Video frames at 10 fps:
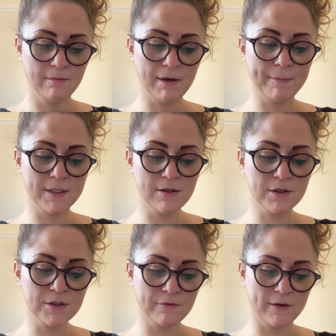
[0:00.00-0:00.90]
Bep is
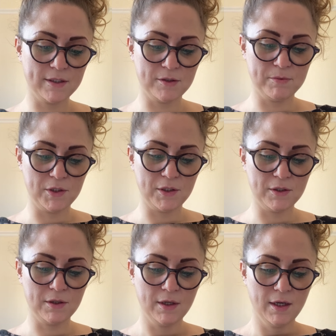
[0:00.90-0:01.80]
also very
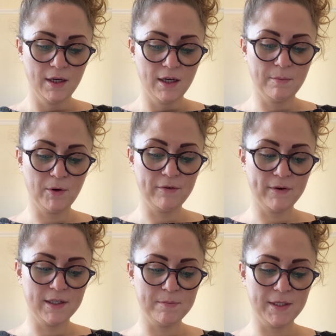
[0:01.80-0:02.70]
subdued. Her
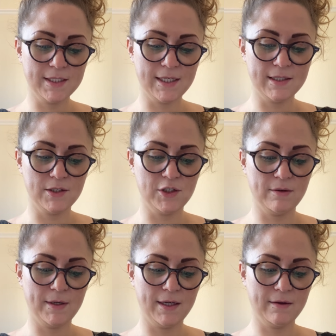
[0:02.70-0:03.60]
boyfriend is being sent to
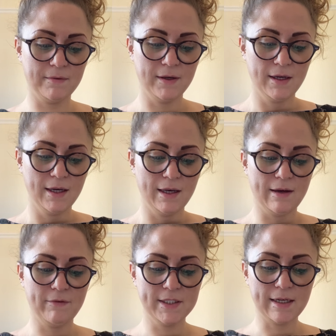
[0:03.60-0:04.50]
Germany.
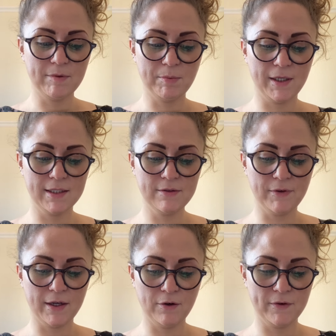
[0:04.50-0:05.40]
Every time the planes
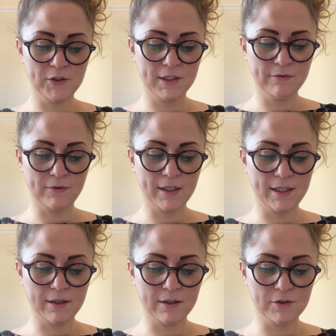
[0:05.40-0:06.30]
fly over, she's afraid
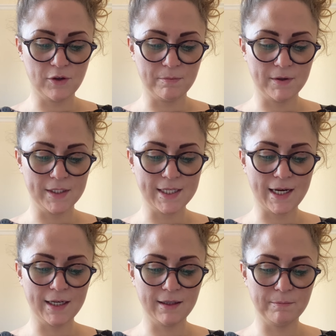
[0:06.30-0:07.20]
they're going to drop their
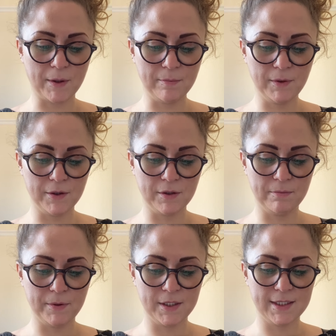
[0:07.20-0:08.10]
entire bomb load
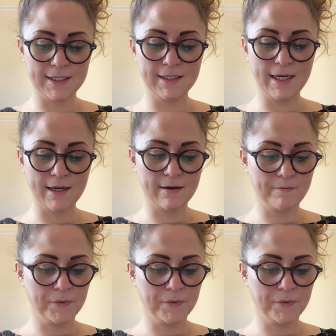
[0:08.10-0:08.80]
on Bertus's head.